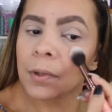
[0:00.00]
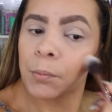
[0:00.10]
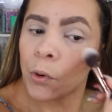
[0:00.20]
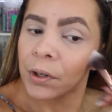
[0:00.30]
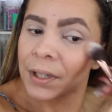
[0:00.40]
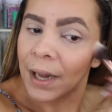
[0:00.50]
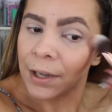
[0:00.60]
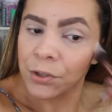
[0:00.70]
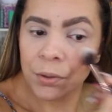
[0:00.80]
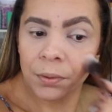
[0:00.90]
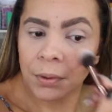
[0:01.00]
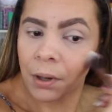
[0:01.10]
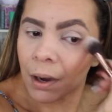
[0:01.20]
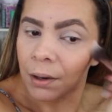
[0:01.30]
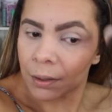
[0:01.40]
more
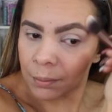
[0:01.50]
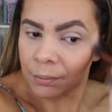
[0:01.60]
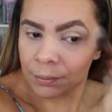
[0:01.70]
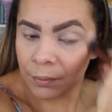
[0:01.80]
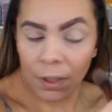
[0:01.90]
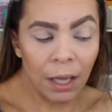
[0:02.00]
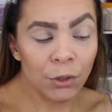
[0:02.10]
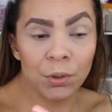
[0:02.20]
natural. I